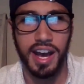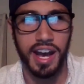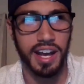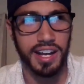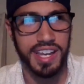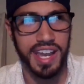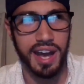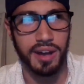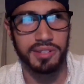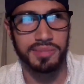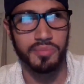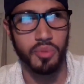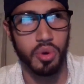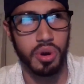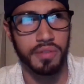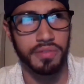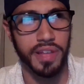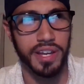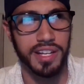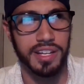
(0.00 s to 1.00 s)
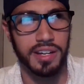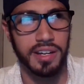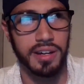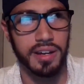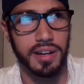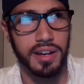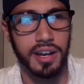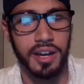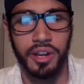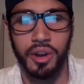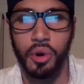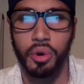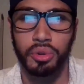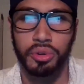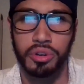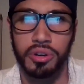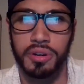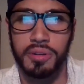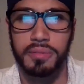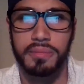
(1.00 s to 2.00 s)
Uh, Cal's more of like a an
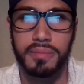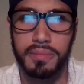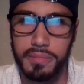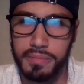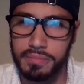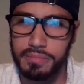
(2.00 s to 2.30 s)
older